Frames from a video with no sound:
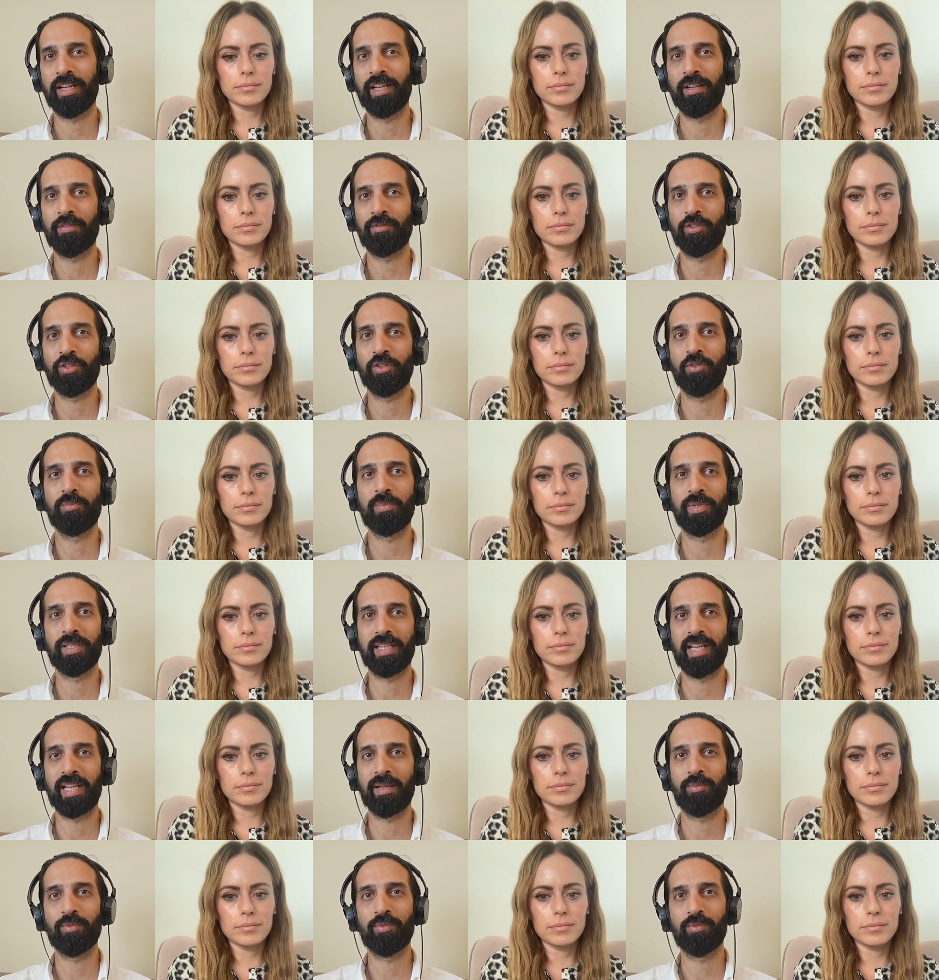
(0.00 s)
Speaker 1: have you been
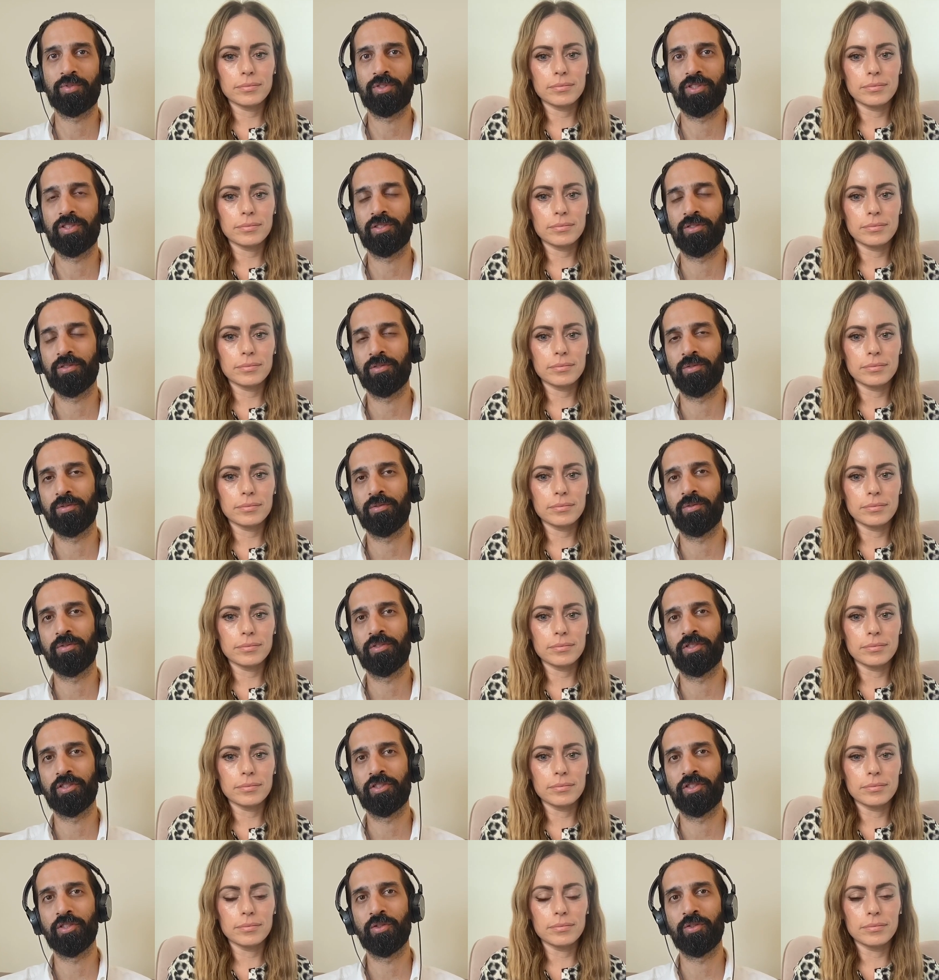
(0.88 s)
able to
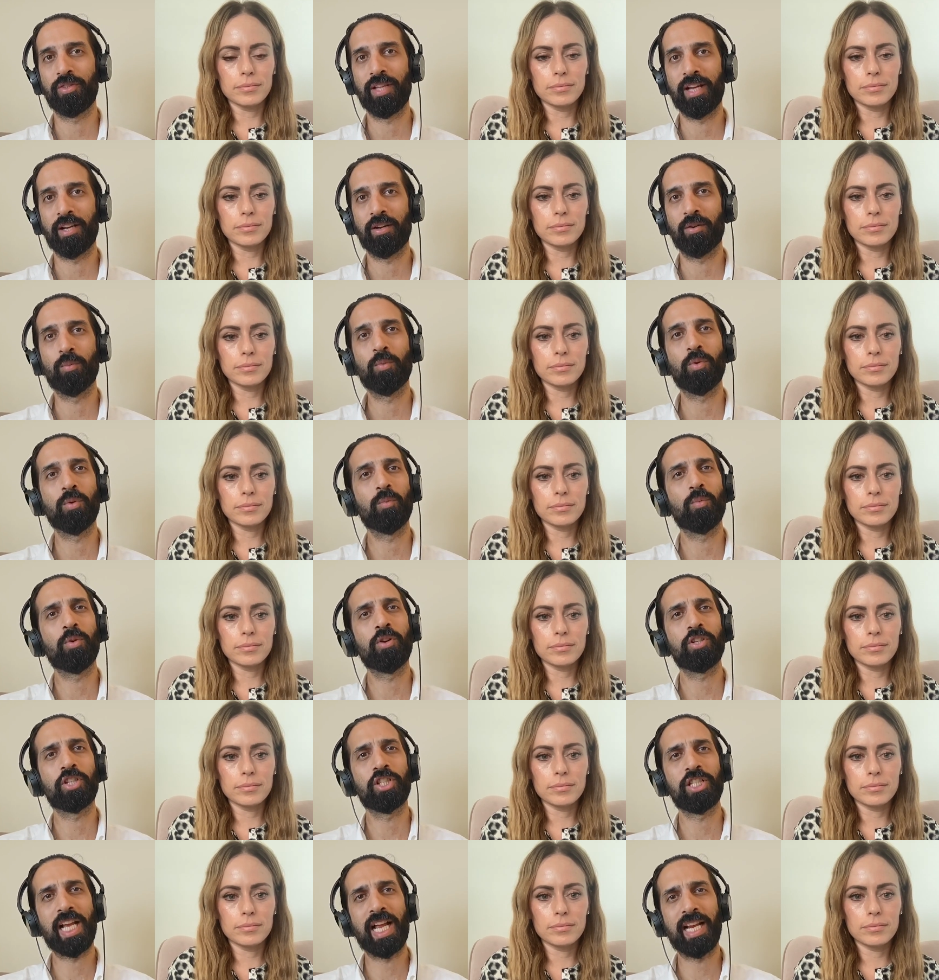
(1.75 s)
to do that, and what
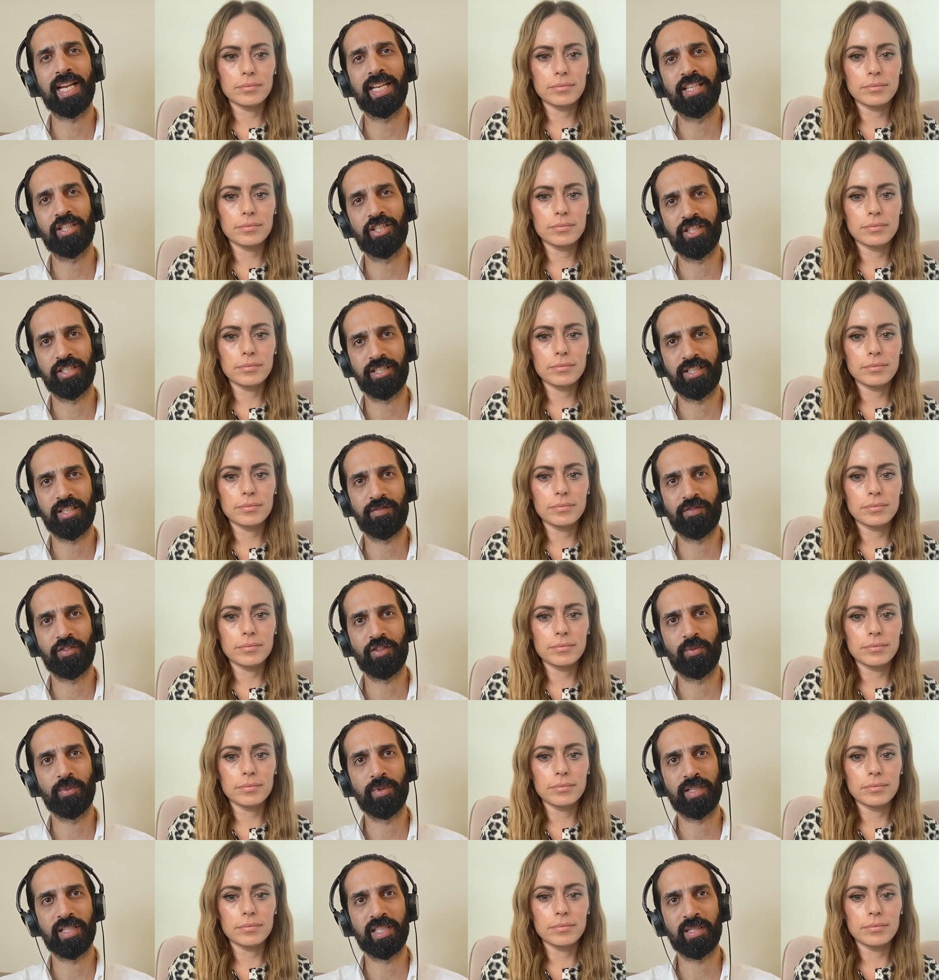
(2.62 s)
what challenges have
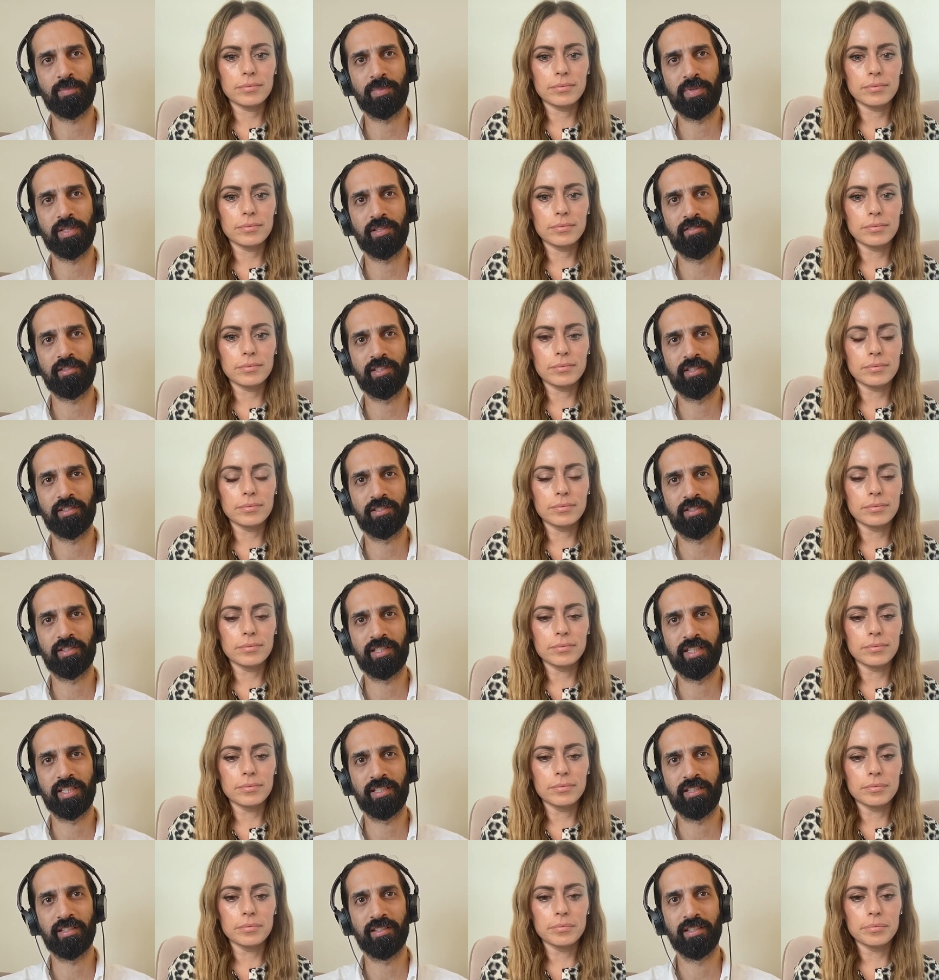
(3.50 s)
you experienced
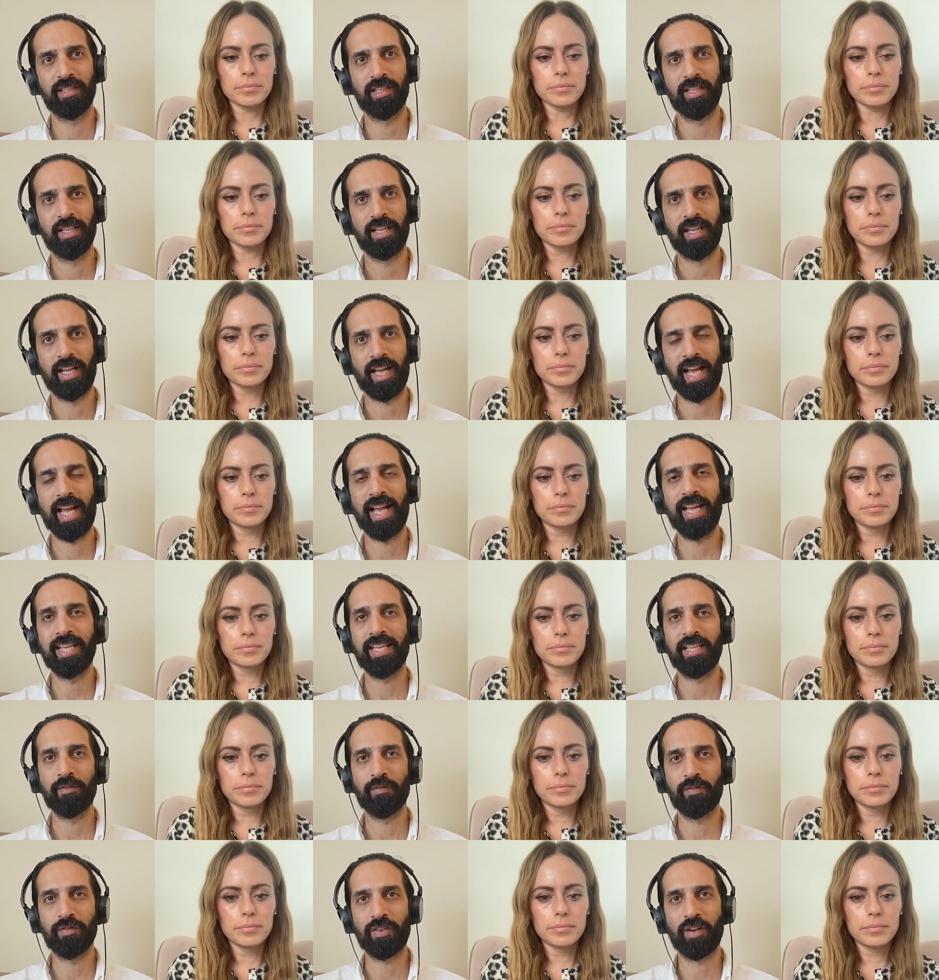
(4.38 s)
in a
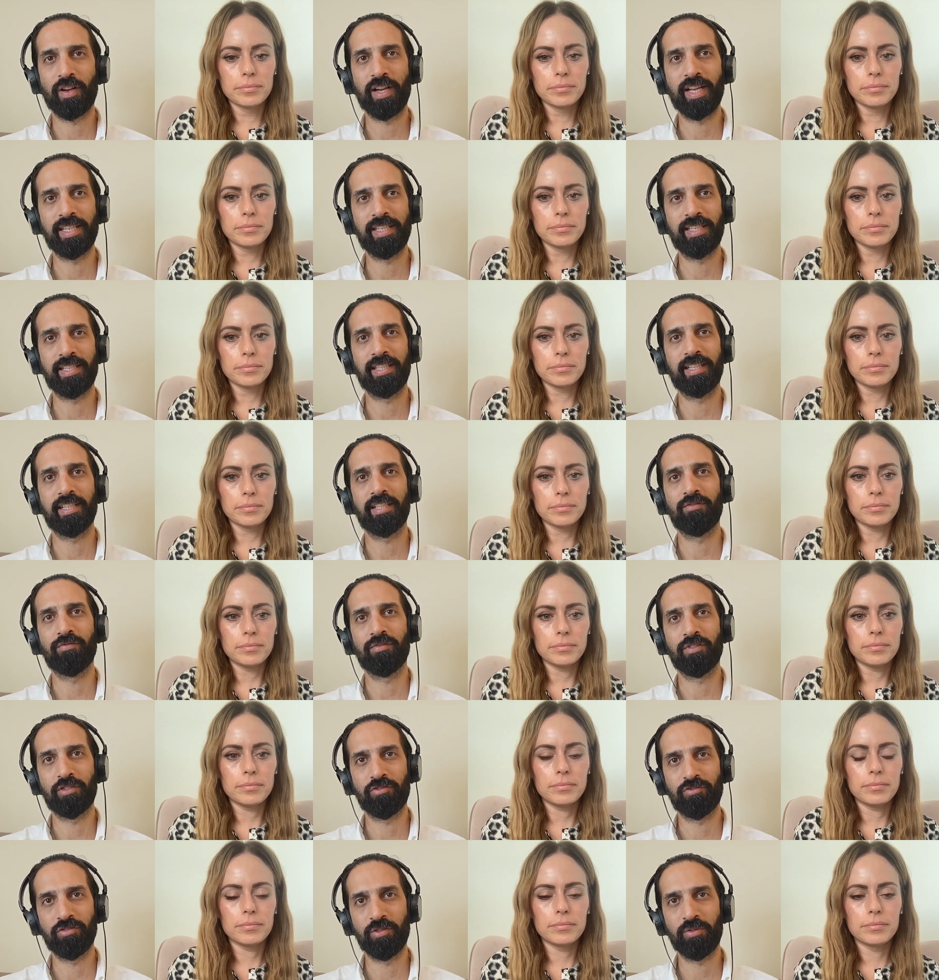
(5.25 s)
in finding and
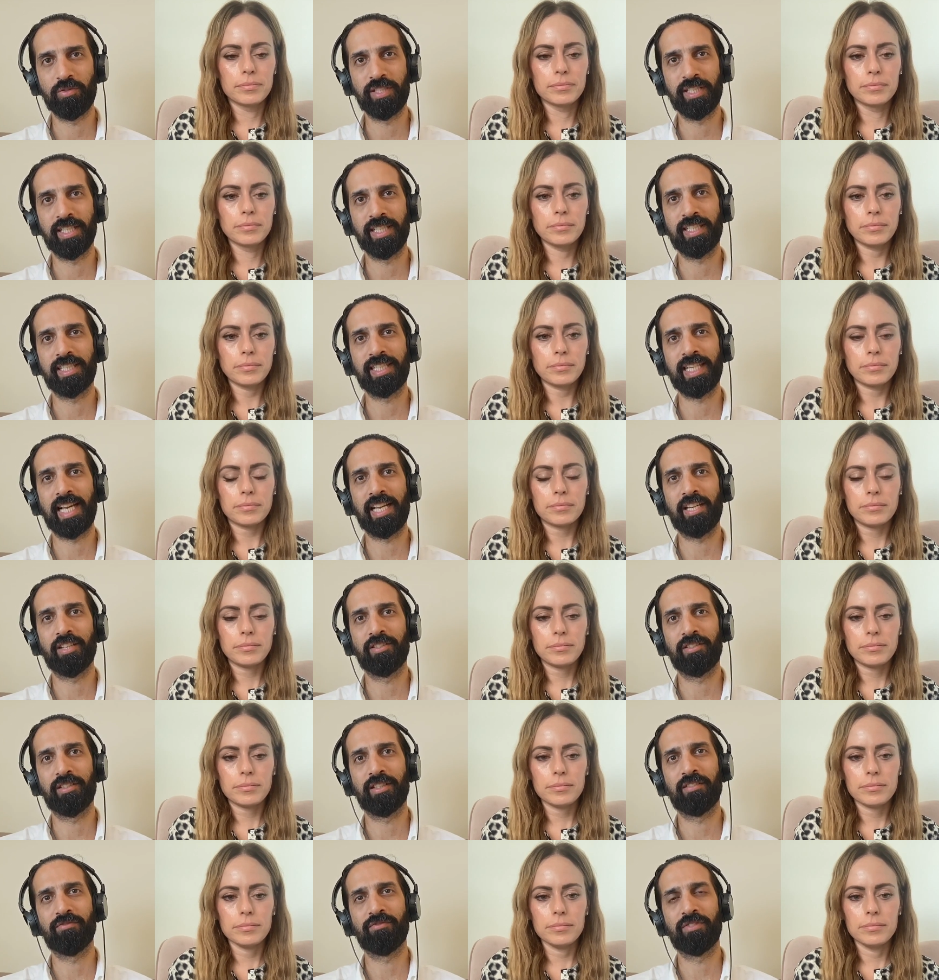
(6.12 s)
recruiting
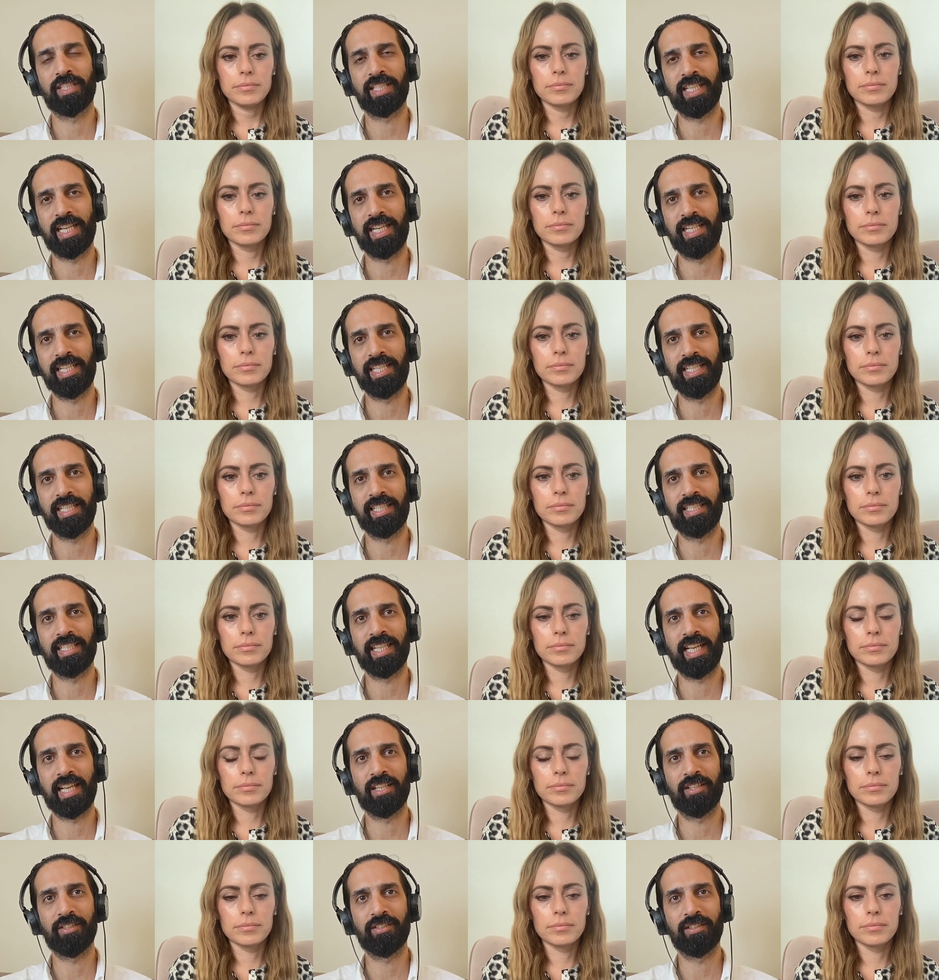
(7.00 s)
talent and retaining
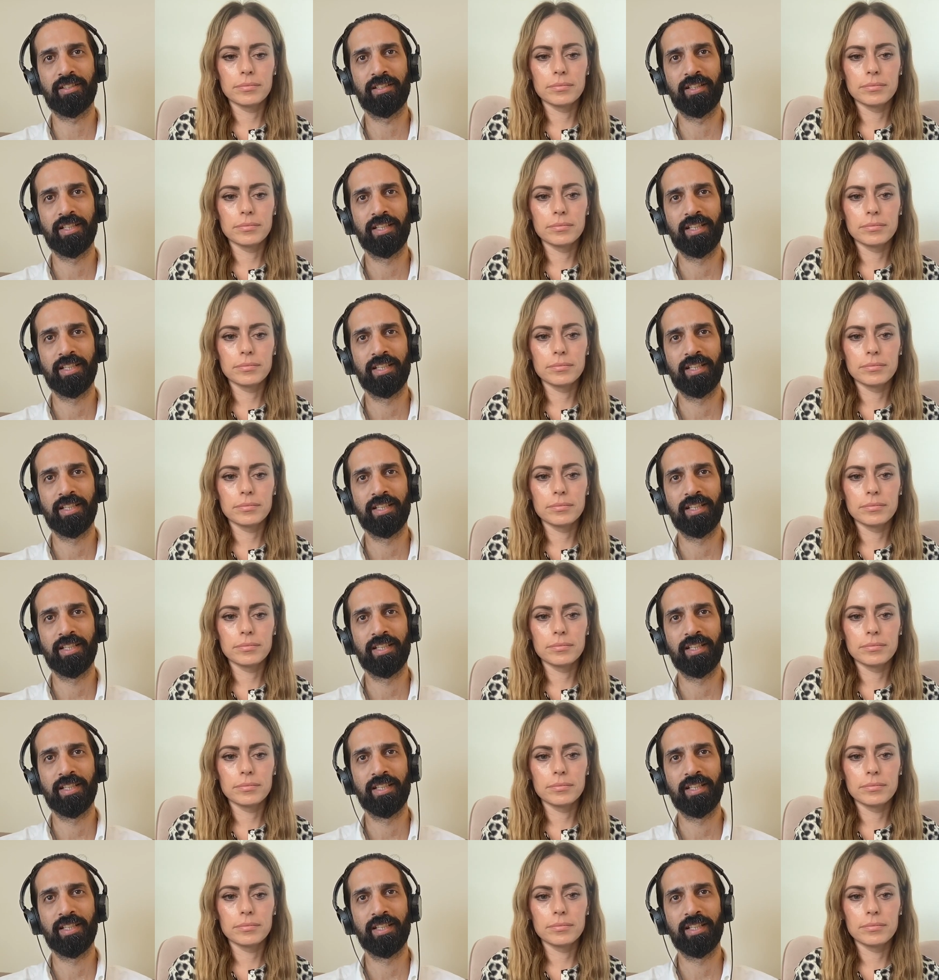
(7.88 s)
talent,